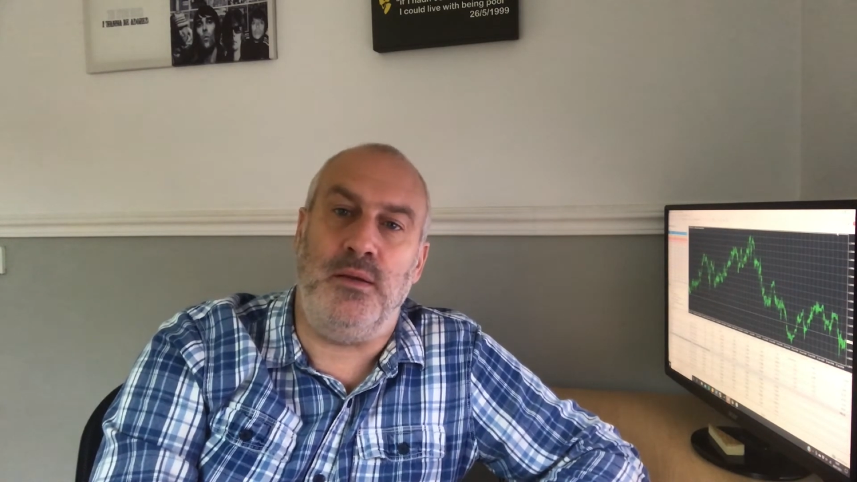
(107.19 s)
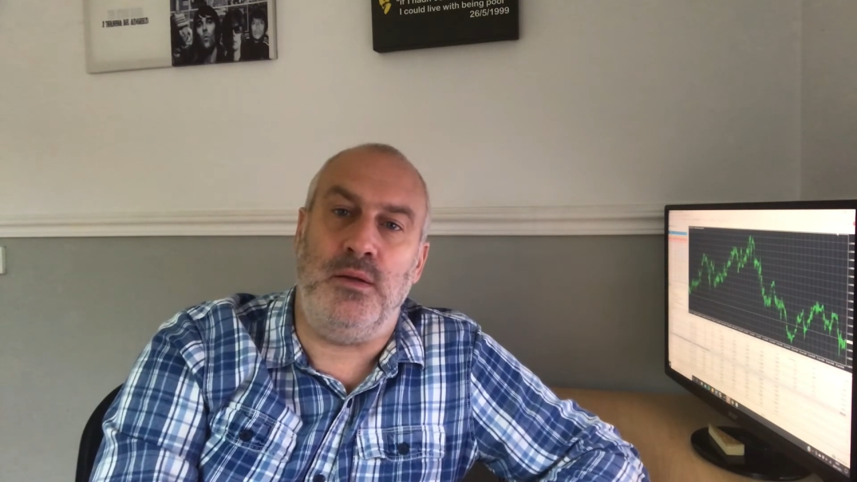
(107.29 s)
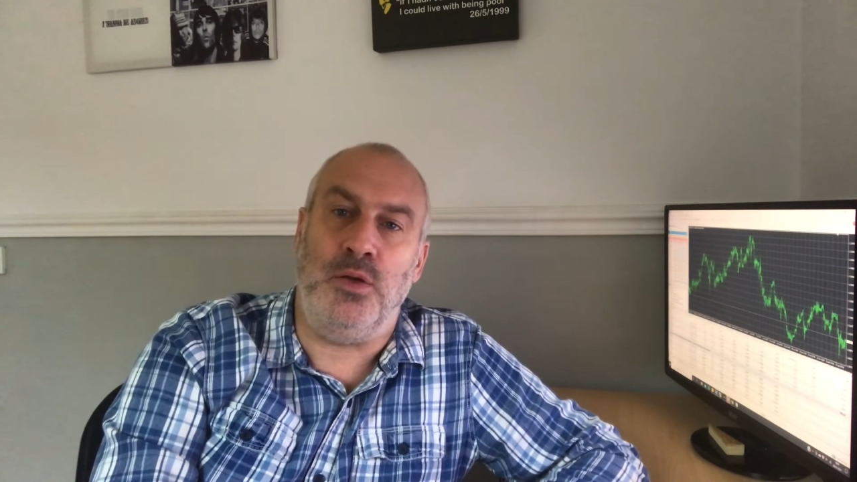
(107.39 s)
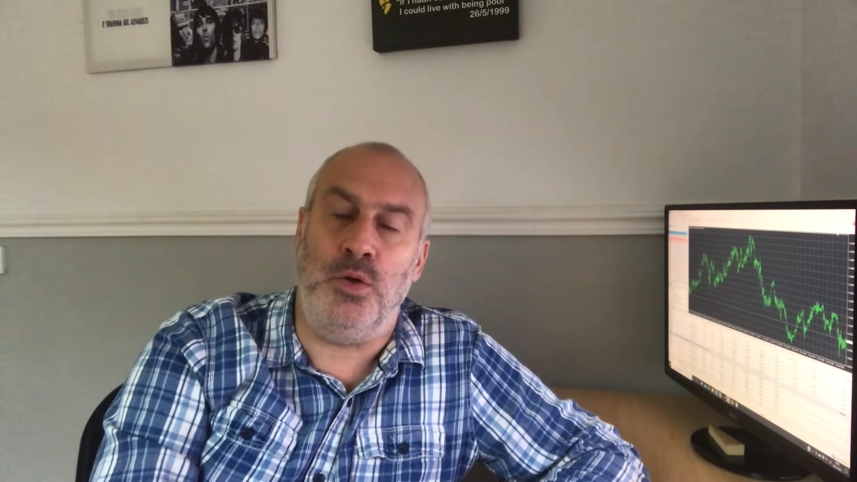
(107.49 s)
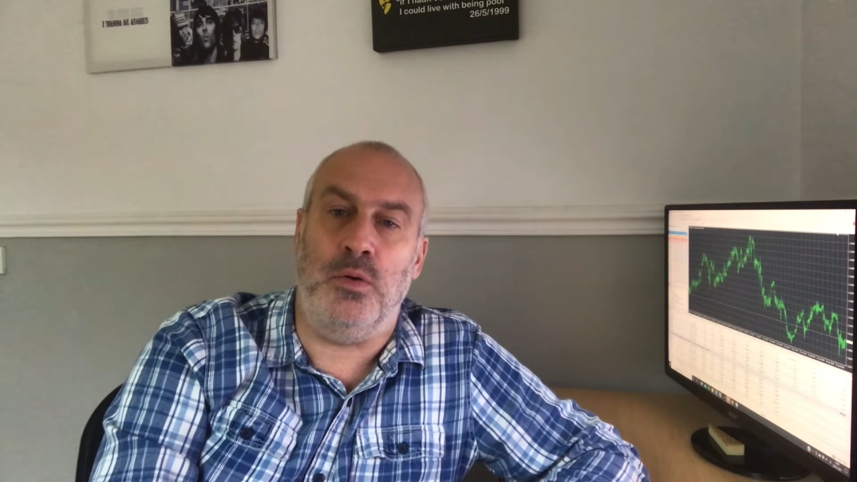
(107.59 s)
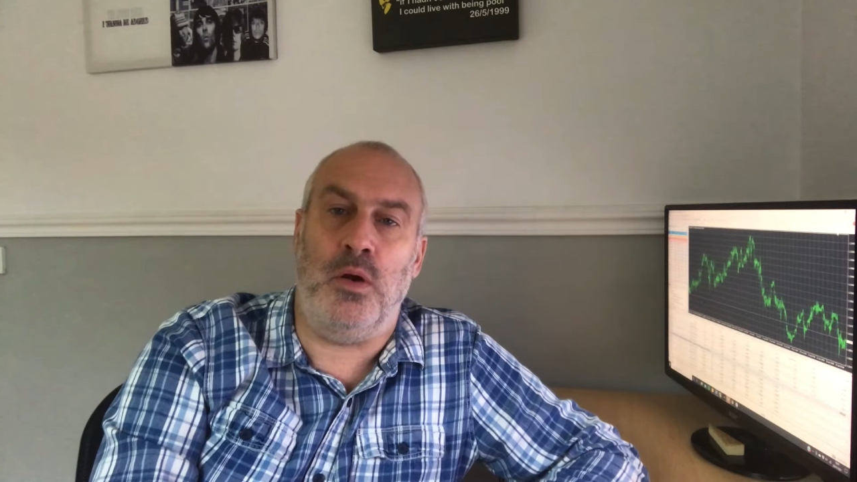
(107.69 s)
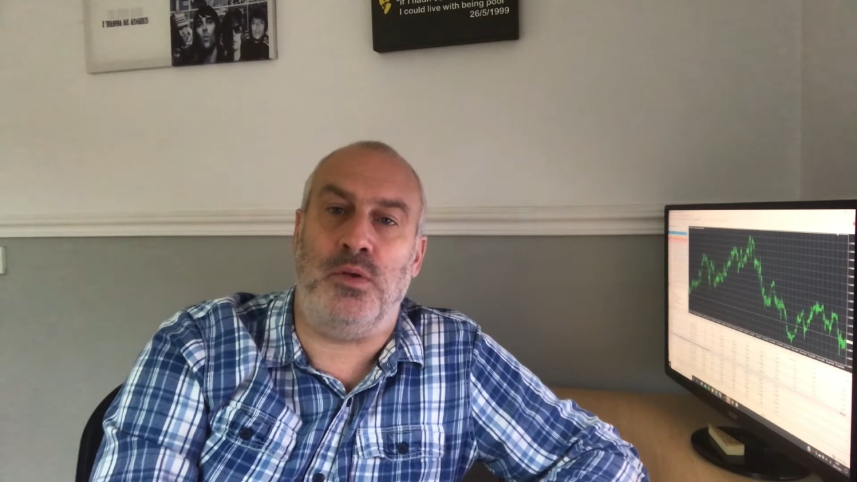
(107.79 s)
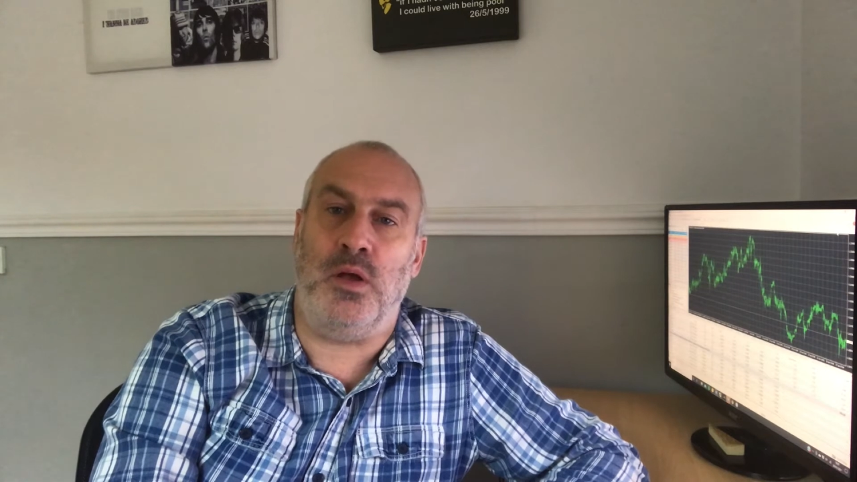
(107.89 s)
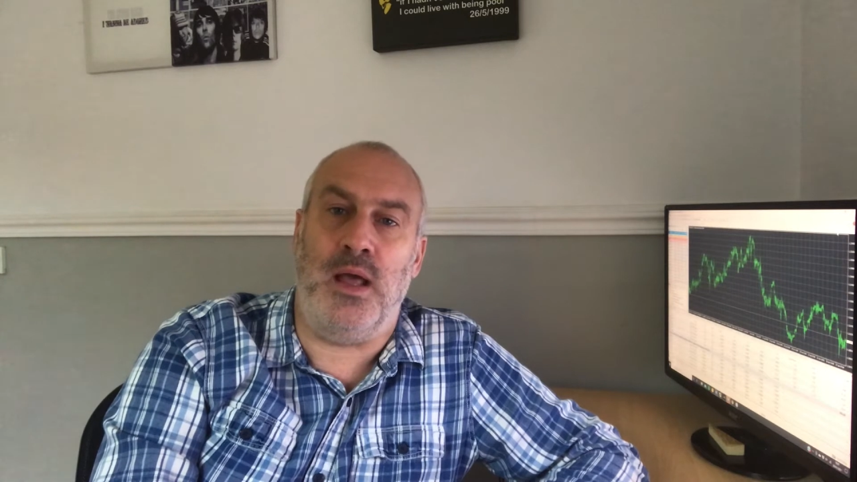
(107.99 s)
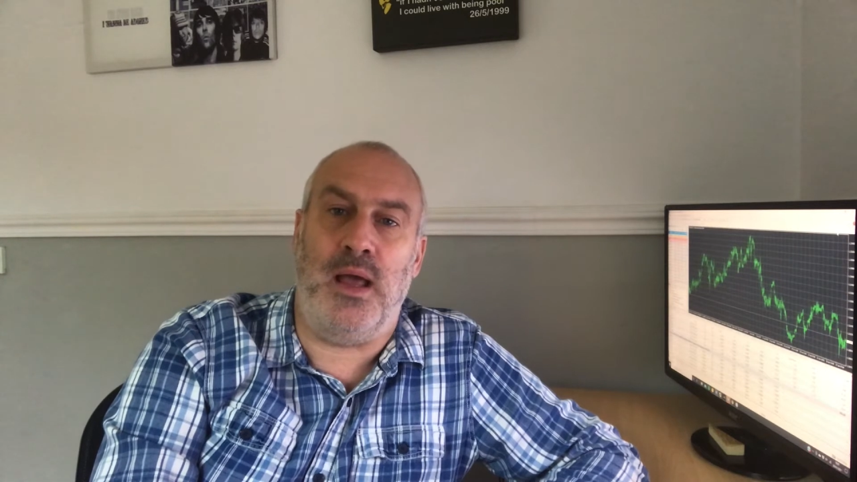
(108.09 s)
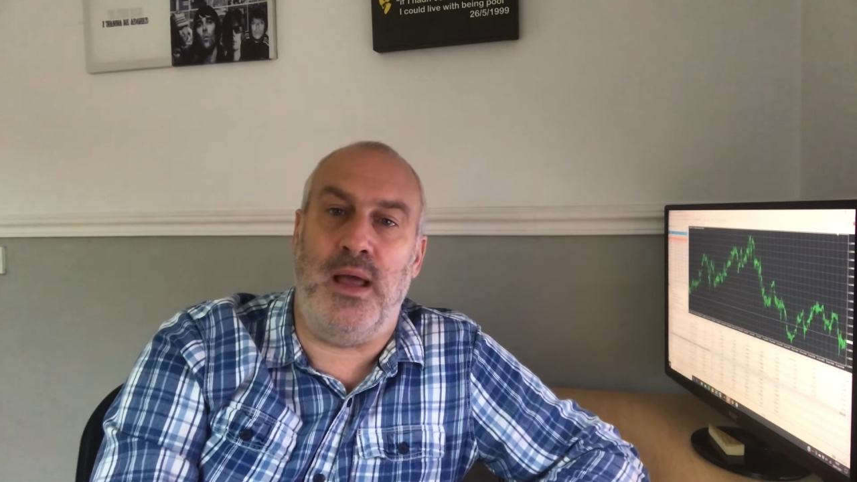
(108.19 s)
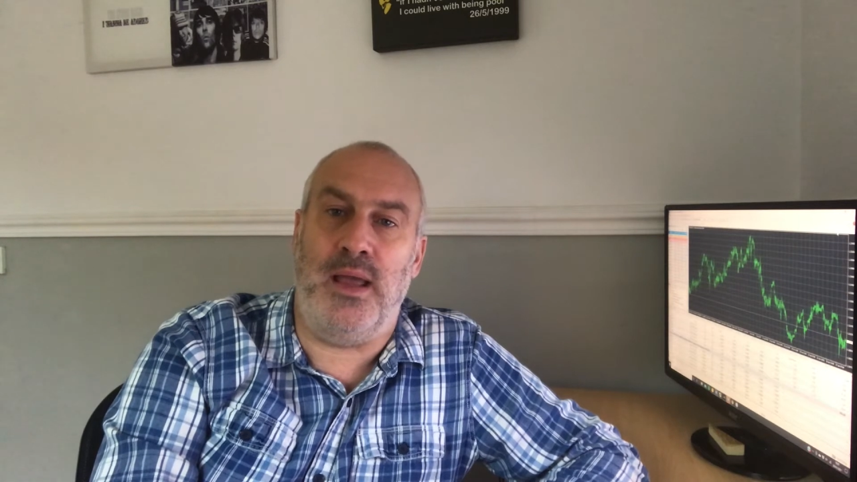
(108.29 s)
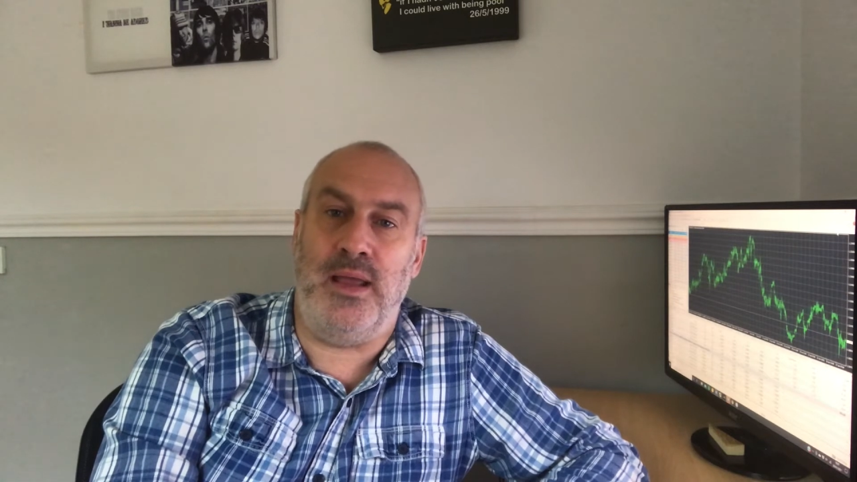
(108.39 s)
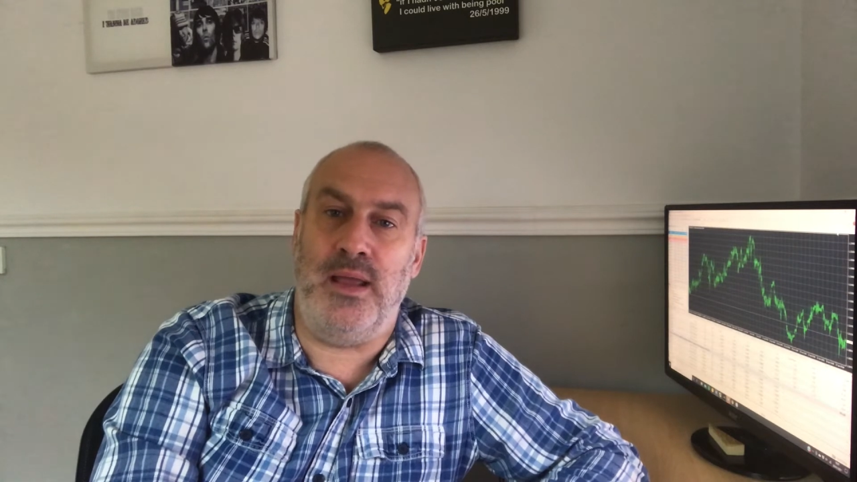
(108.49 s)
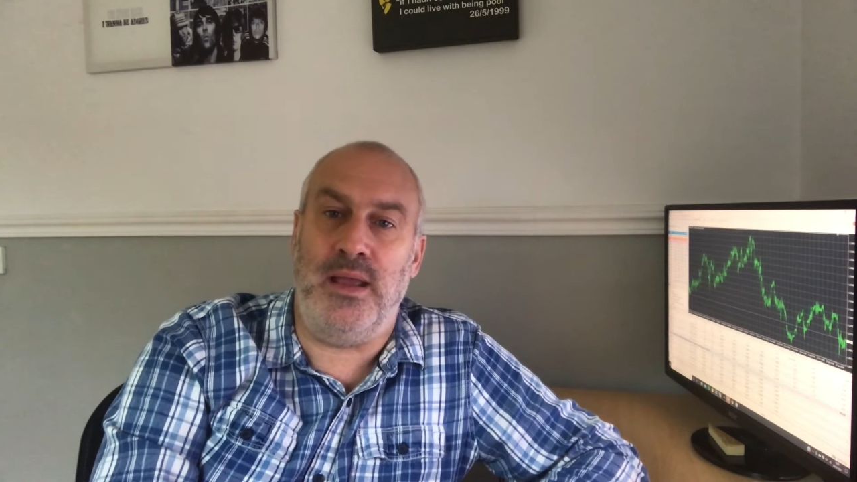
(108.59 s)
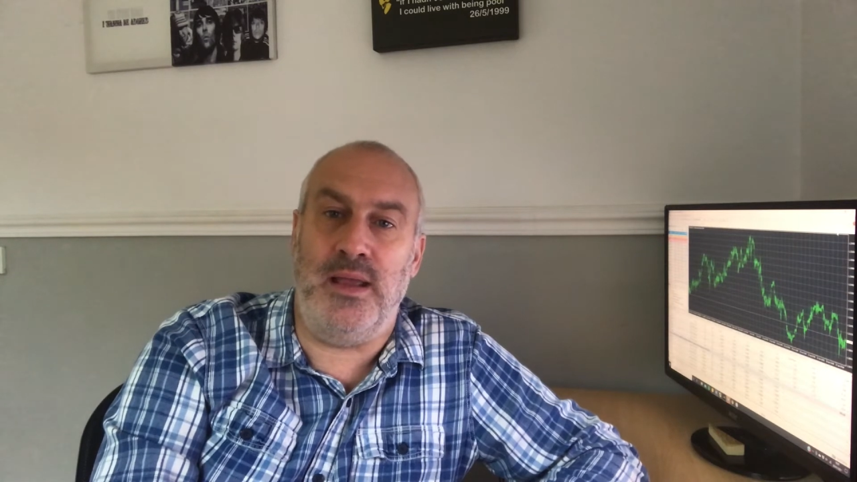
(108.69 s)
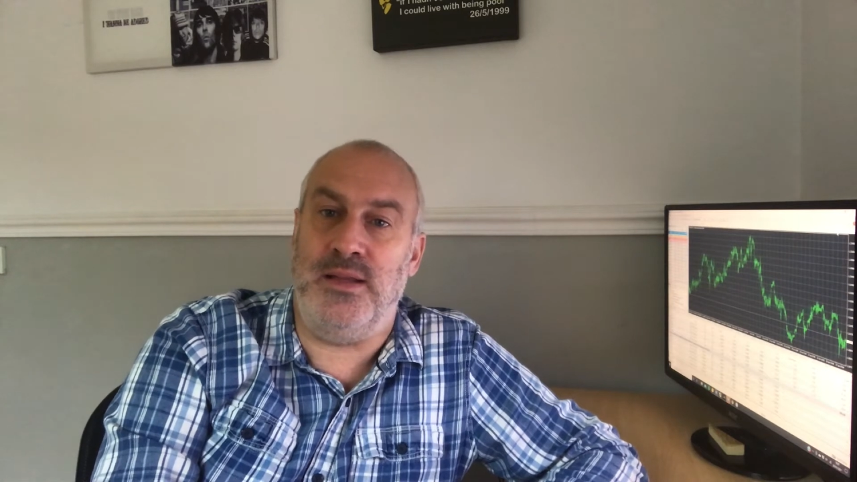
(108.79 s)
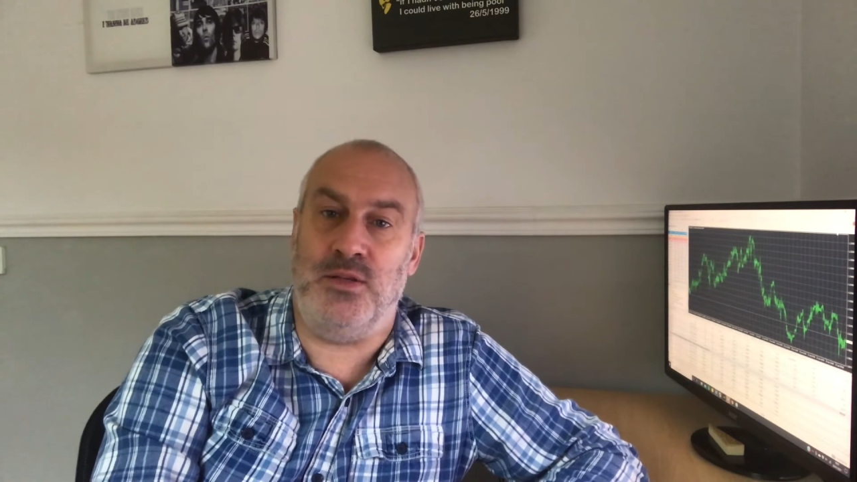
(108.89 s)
euro dollar is